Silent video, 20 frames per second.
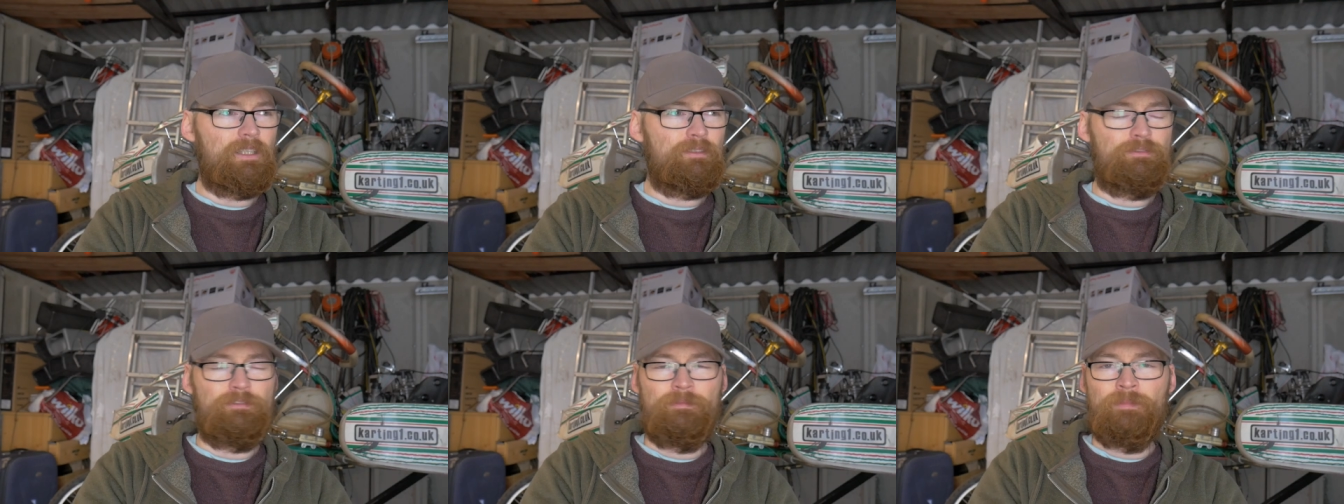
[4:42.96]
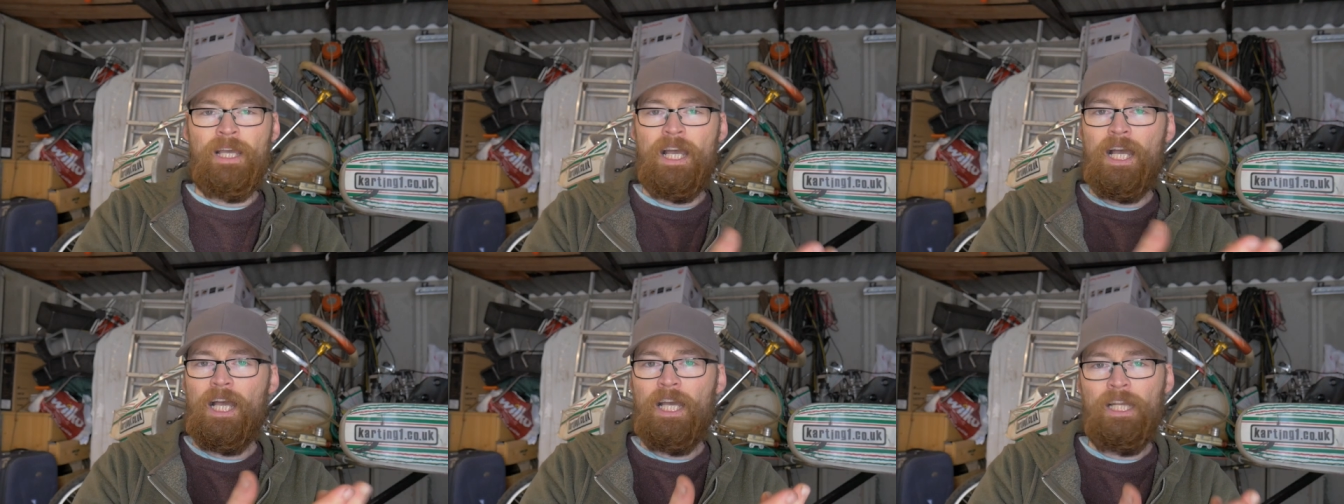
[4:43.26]
from
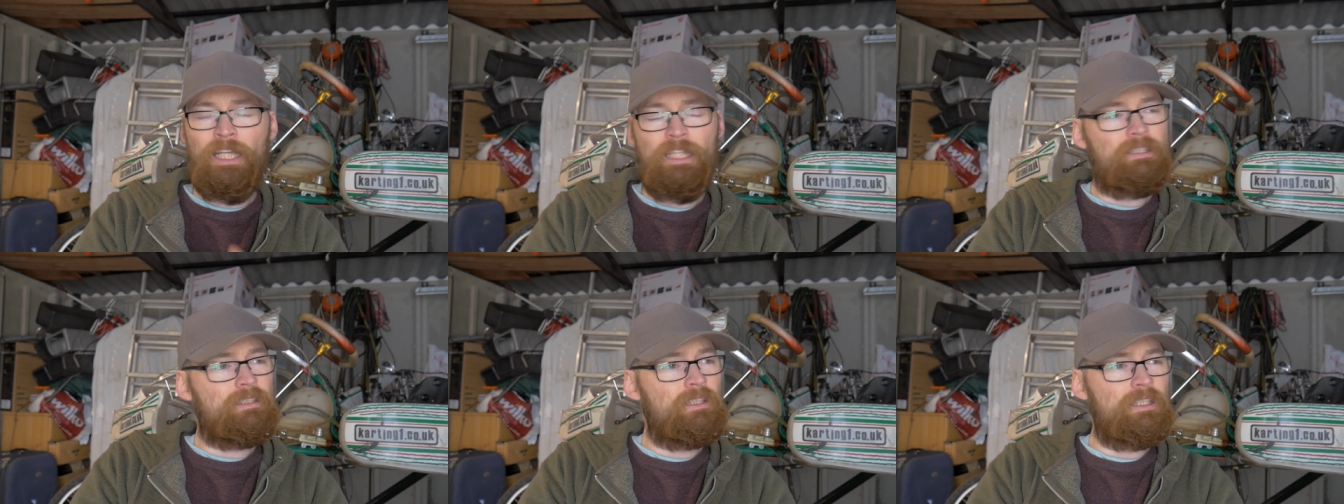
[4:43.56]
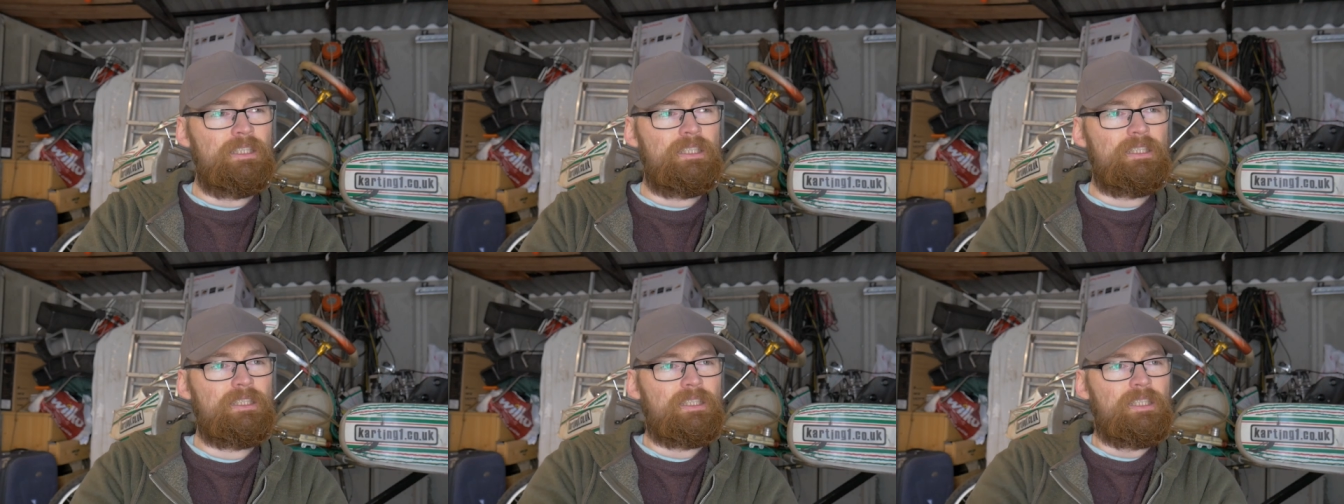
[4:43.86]
that, and it's
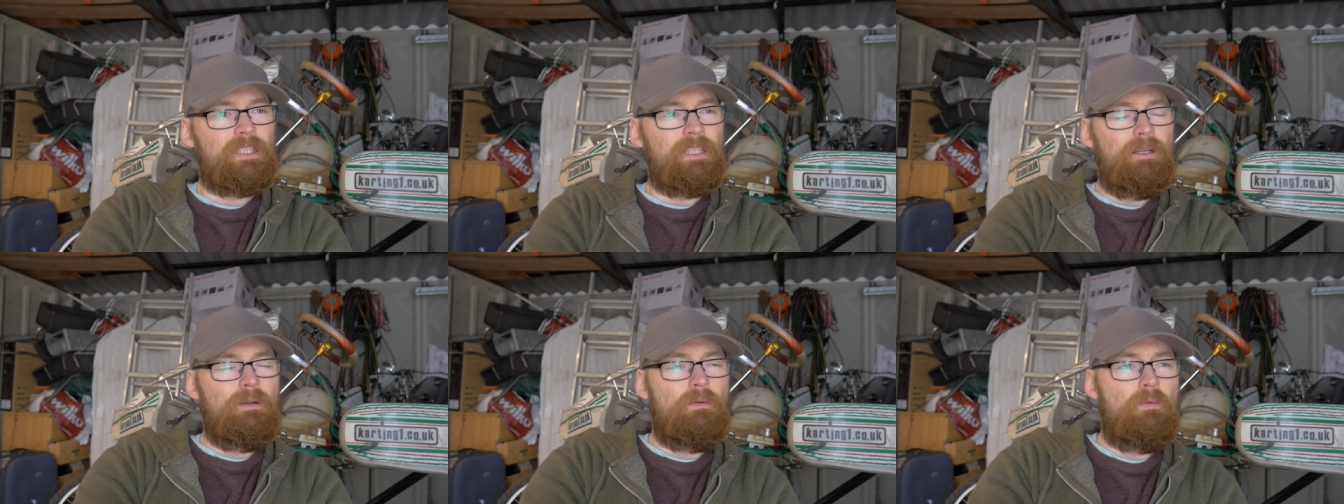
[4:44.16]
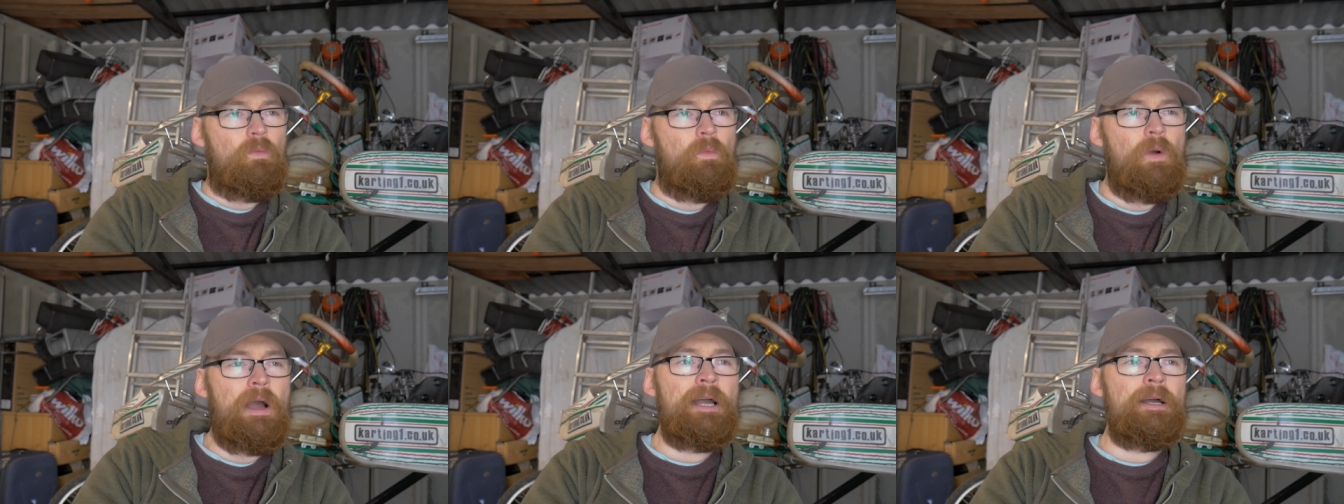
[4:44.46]
like,
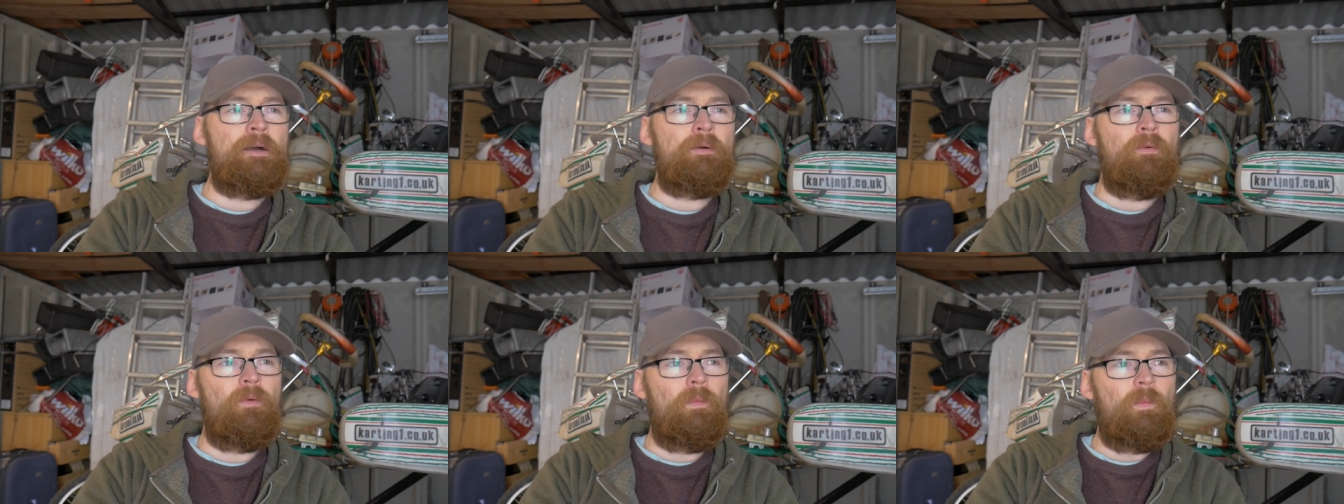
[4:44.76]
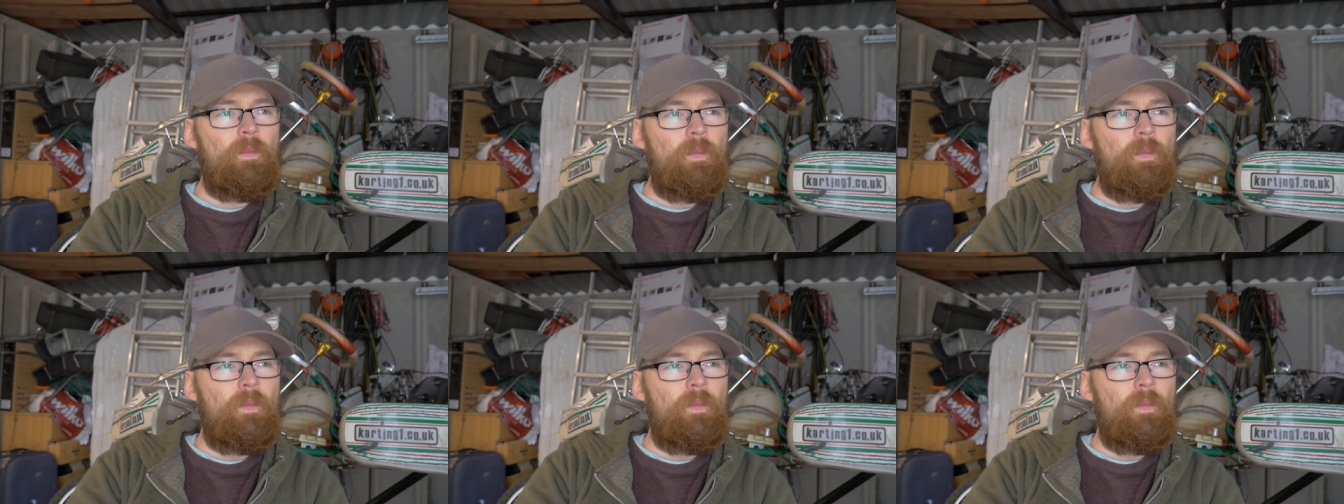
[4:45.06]
wow,